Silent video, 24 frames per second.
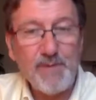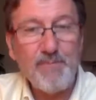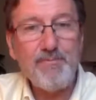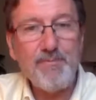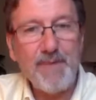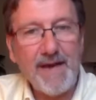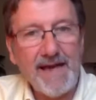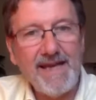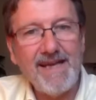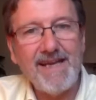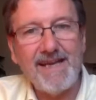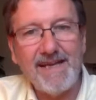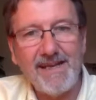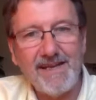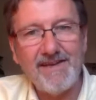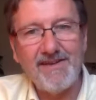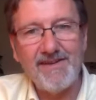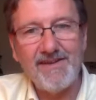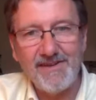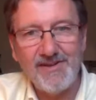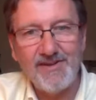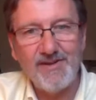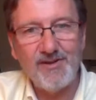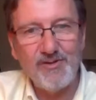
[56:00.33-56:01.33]
be pain.
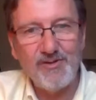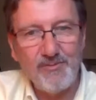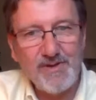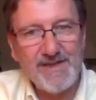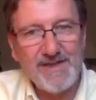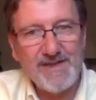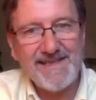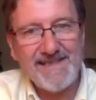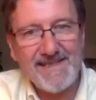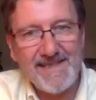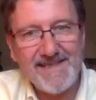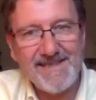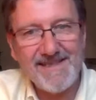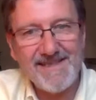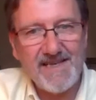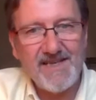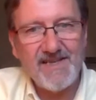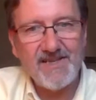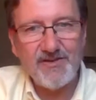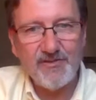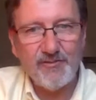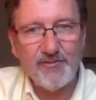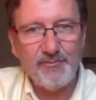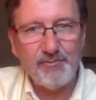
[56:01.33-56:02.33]
You know, there'll be a
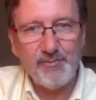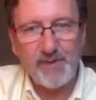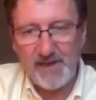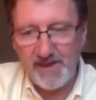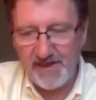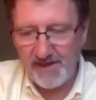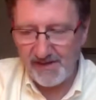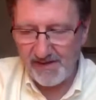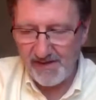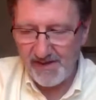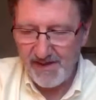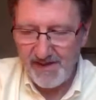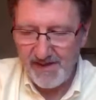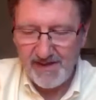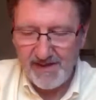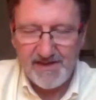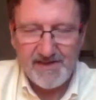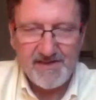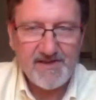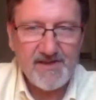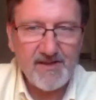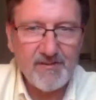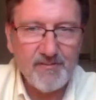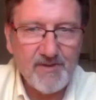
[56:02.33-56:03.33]
sensation of pain.
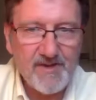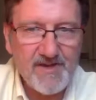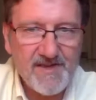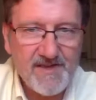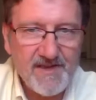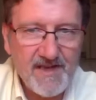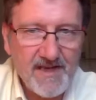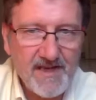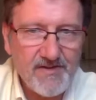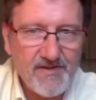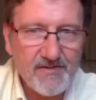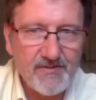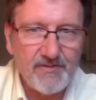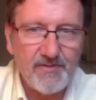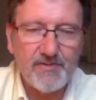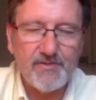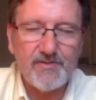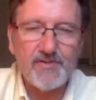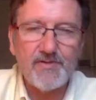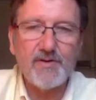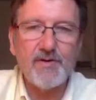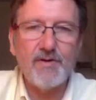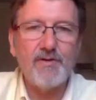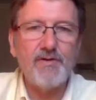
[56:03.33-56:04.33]
Someone stands on
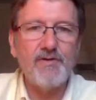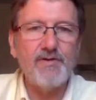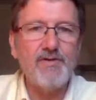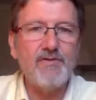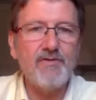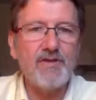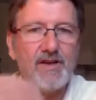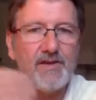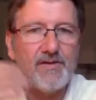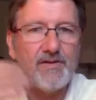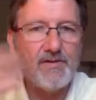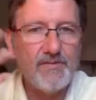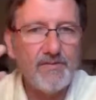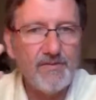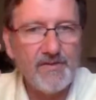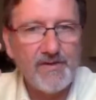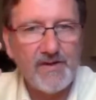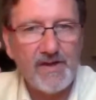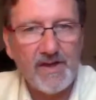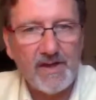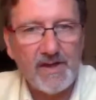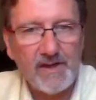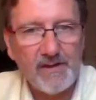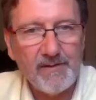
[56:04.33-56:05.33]
your toe and you get
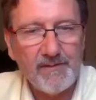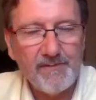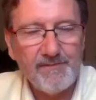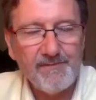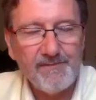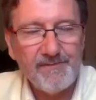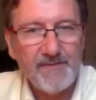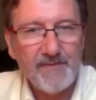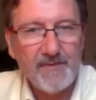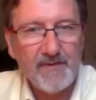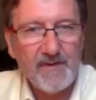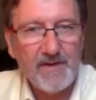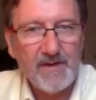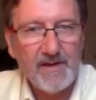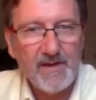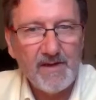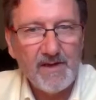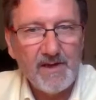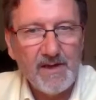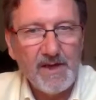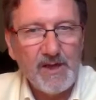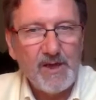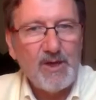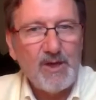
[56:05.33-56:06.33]
toothache.
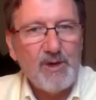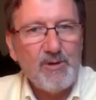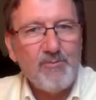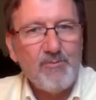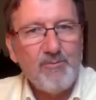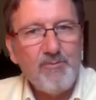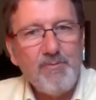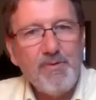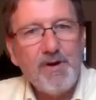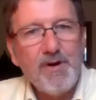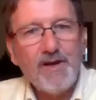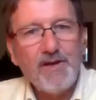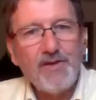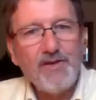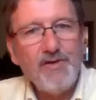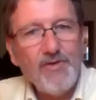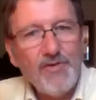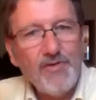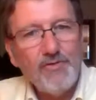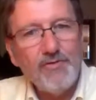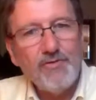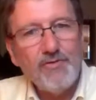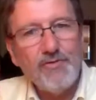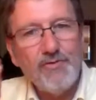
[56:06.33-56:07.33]
But
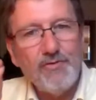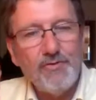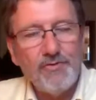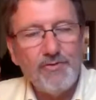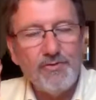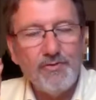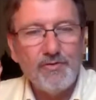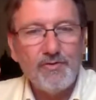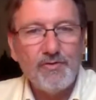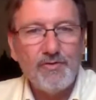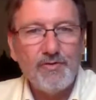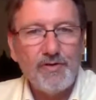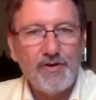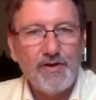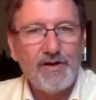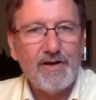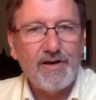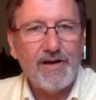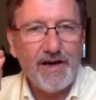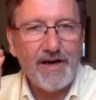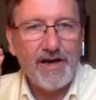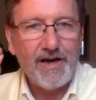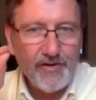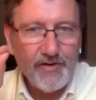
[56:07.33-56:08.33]
you
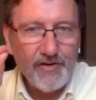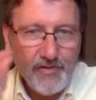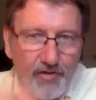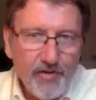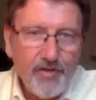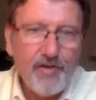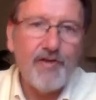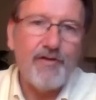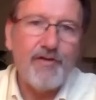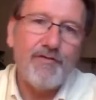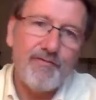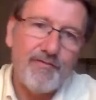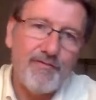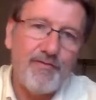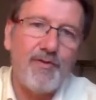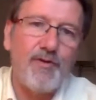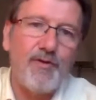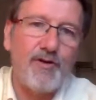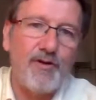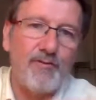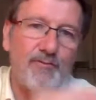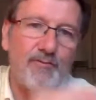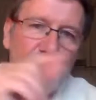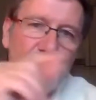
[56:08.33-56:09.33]
are not
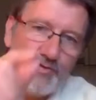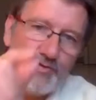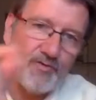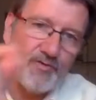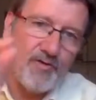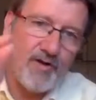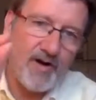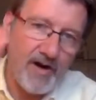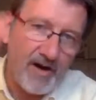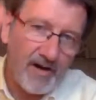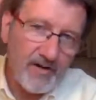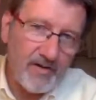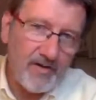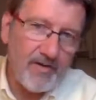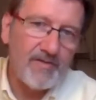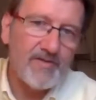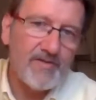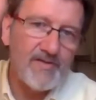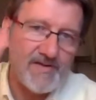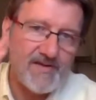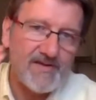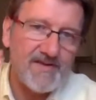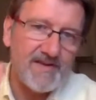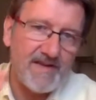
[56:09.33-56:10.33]
form, you are
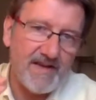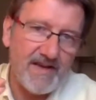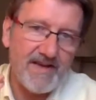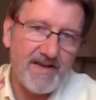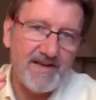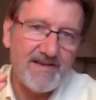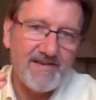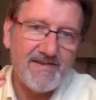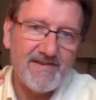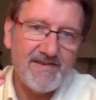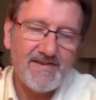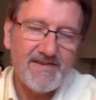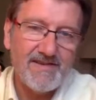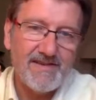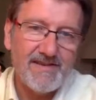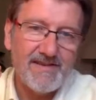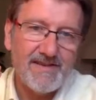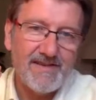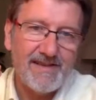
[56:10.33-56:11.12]
consciousness.